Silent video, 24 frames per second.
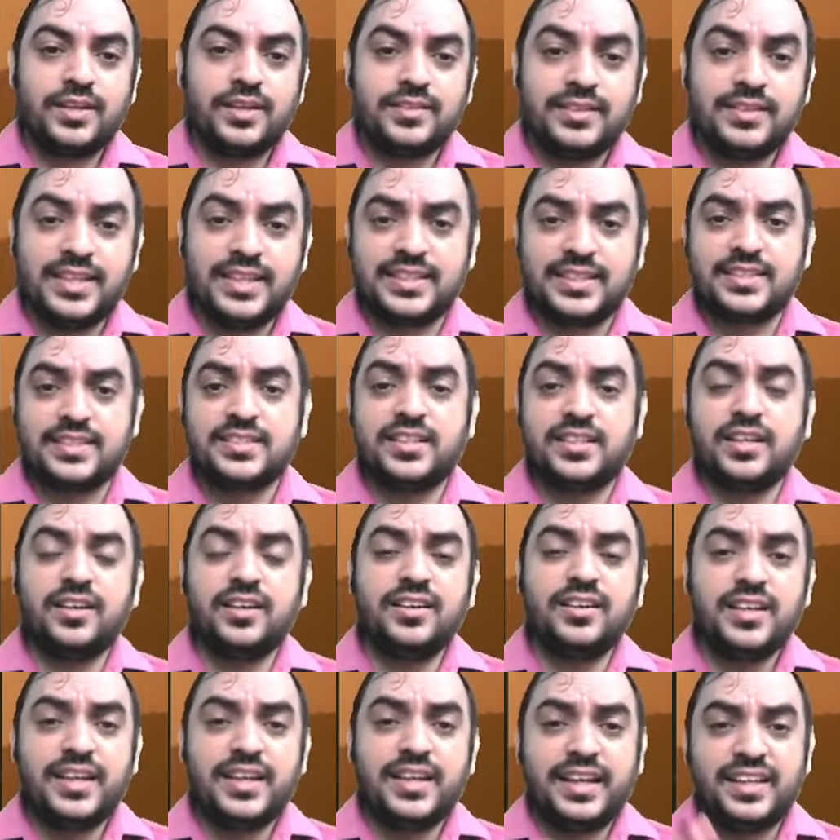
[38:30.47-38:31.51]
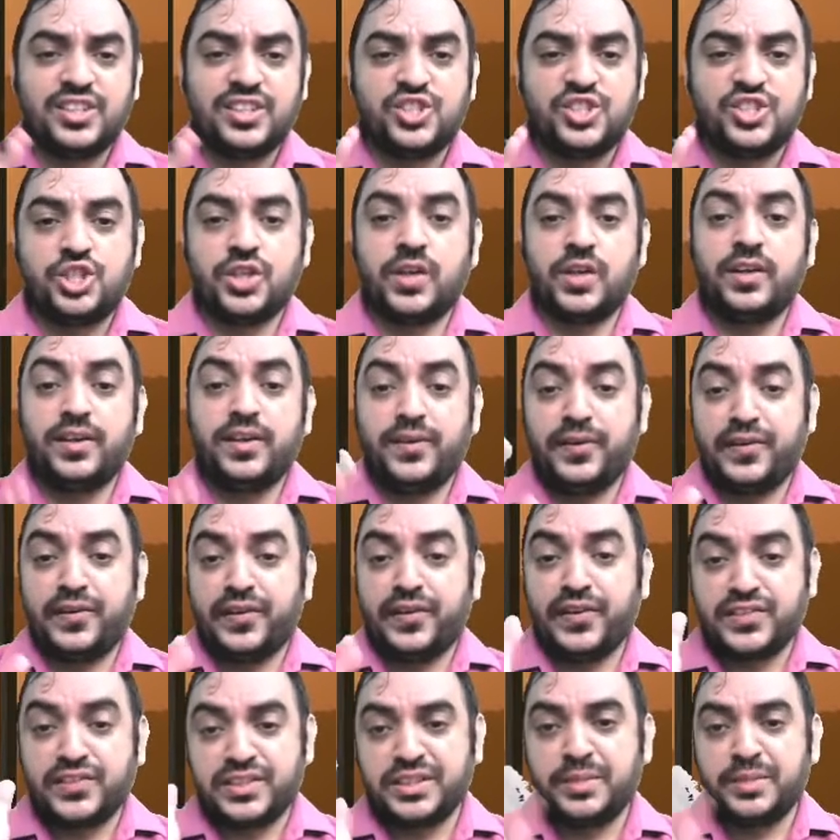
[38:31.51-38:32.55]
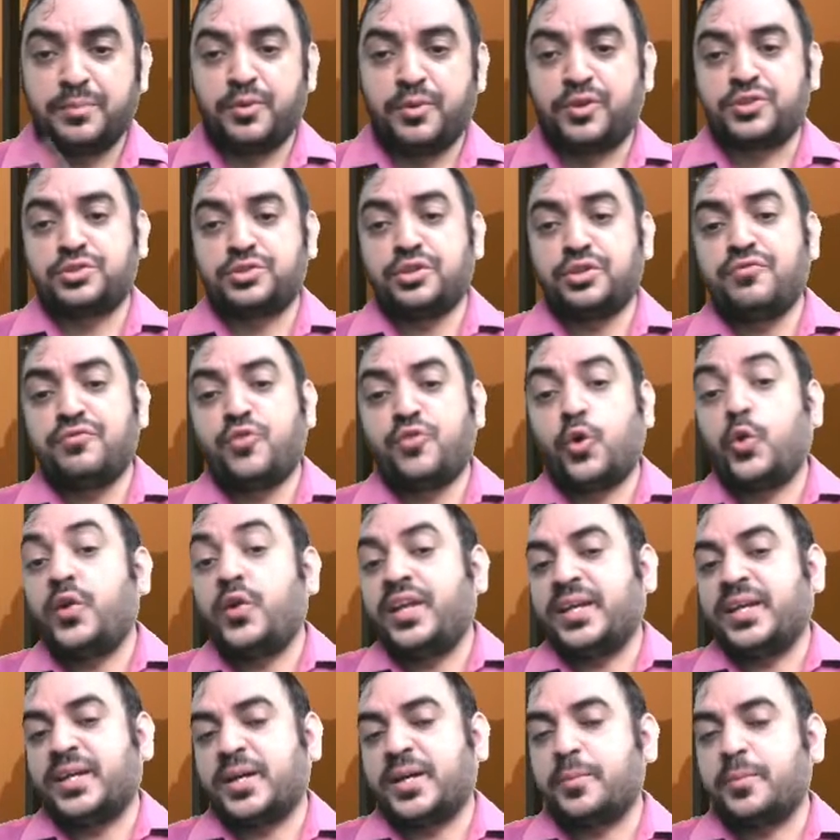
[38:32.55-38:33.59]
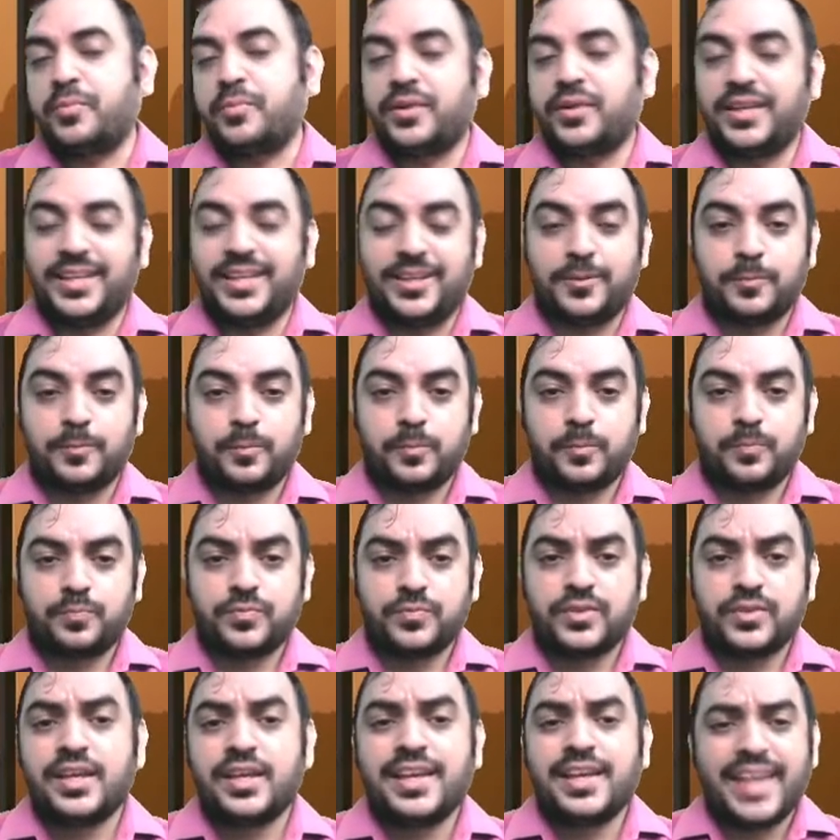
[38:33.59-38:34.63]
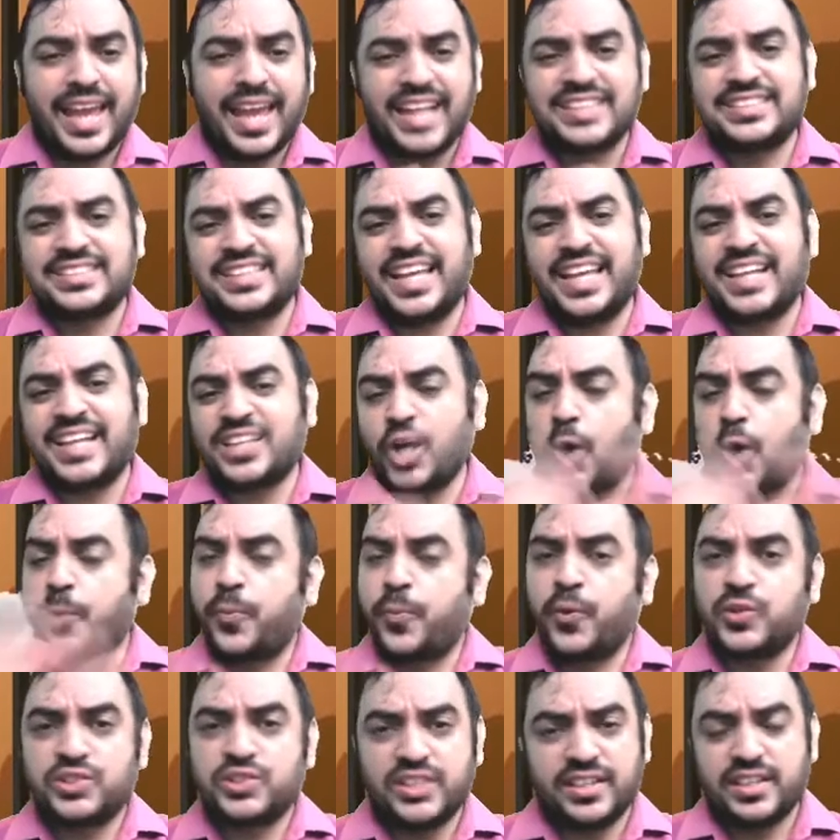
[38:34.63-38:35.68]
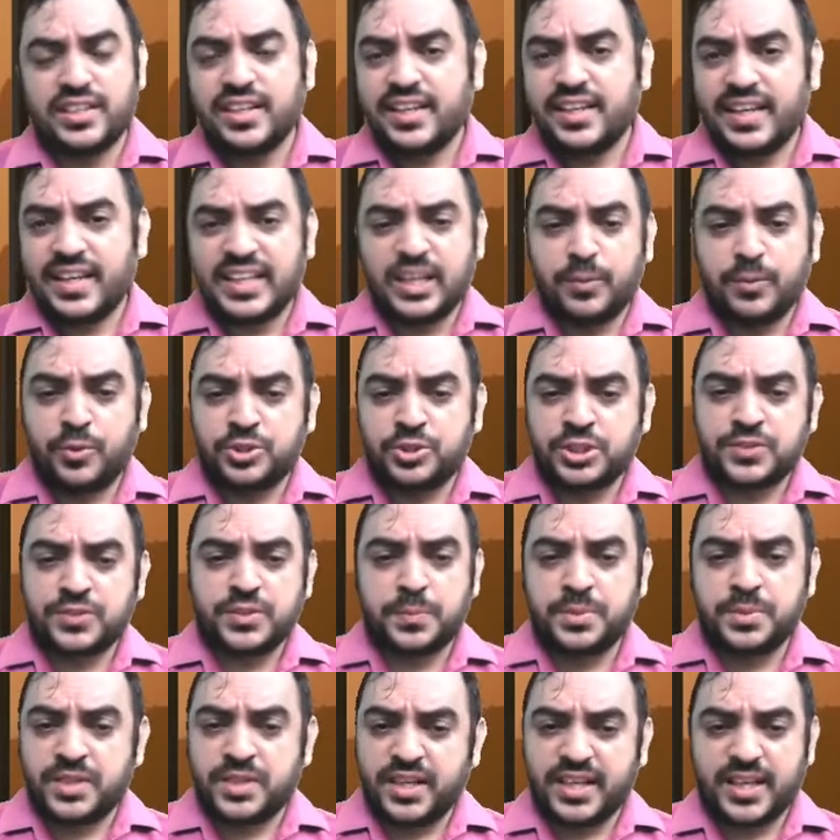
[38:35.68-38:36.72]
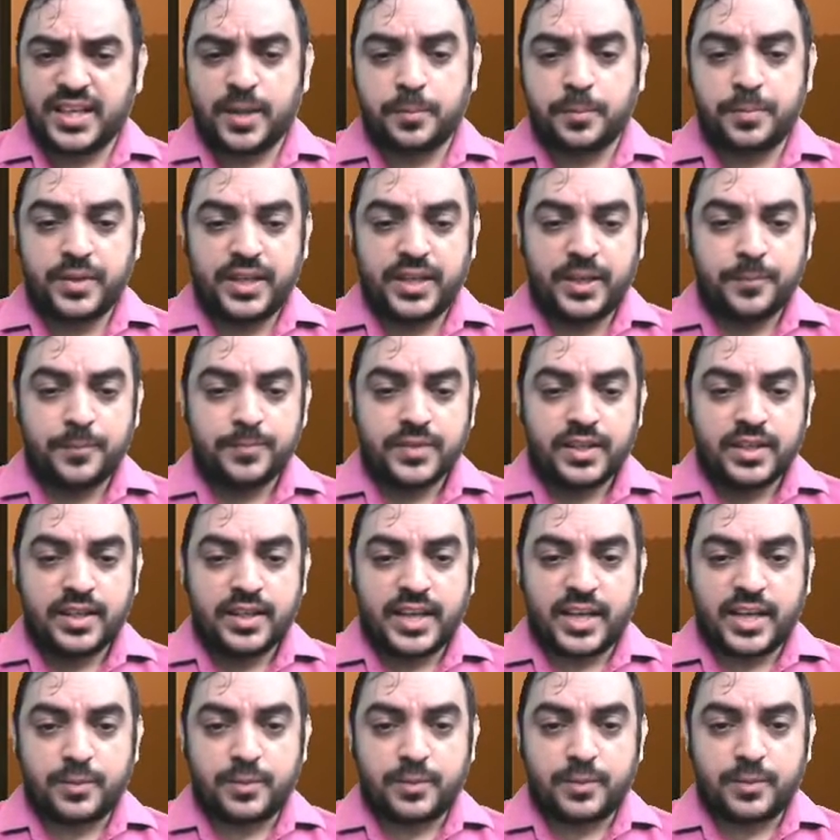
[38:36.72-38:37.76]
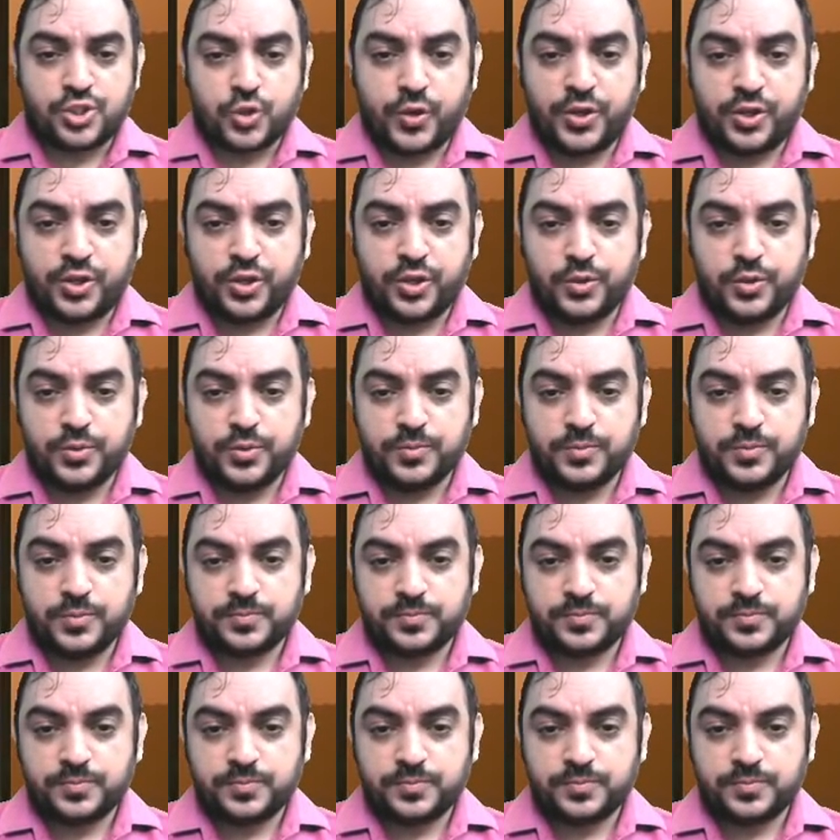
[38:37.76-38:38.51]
This is the journal entries in the books of holding company. Exact opposite in the books of subsidiary company. Let me show it to you.